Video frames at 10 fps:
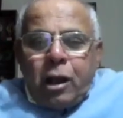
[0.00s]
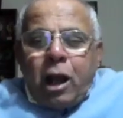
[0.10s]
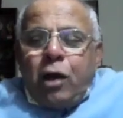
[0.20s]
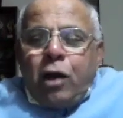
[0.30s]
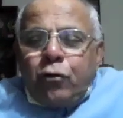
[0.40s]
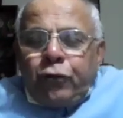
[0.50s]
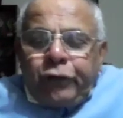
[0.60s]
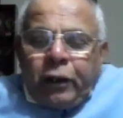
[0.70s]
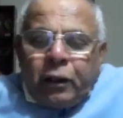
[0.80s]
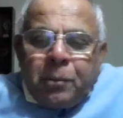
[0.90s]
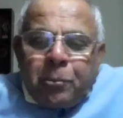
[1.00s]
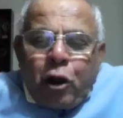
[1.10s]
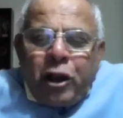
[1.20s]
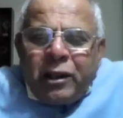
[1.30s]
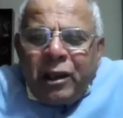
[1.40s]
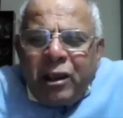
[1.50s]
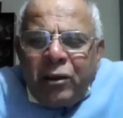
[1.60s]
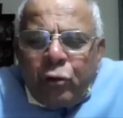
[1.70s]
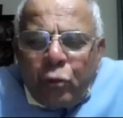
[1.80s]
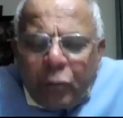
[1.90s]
Now, you see, the point is,